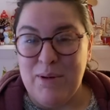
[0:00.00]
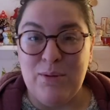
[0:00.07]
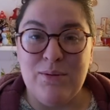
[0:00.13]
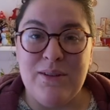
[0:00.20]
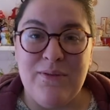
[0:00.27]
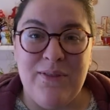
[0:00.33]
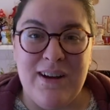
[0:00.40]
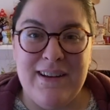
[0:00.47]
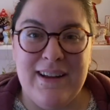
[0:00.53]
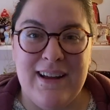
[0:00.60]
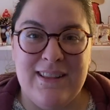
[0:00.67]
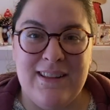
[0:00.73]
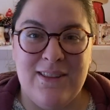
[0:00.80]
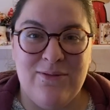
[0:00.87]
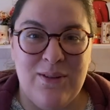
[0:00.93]
But it was a fun day
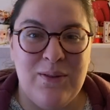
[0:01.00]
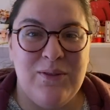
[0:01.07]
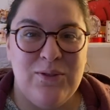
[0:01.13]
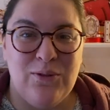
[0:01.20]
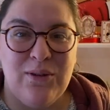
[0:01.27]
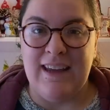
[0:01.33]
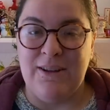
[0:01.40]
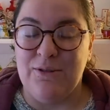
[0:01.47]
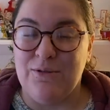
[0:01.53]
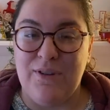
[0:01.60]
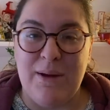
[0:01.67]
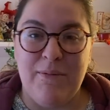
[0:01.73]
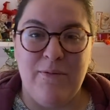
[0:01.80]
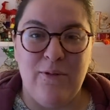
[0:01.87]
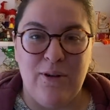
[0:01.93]
at the thrift store. It was
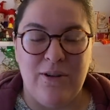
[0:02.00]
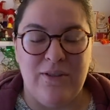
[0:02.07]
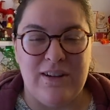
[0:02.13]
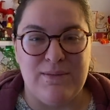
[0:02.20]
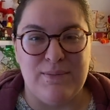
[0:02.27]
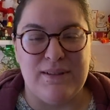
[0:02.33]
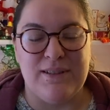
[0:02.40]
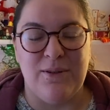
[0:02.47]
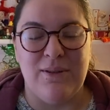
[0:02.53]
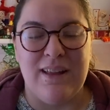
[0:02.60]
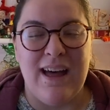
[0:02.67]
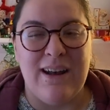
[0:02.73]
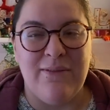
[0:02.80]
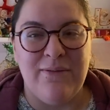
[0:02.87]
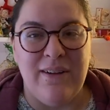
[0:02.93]
right before Christmas, so a
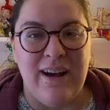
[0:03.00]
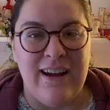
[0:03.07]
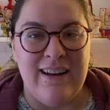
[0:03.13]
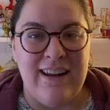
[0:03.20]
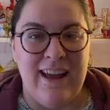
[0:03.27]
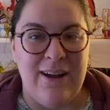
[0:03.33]
lot of fun.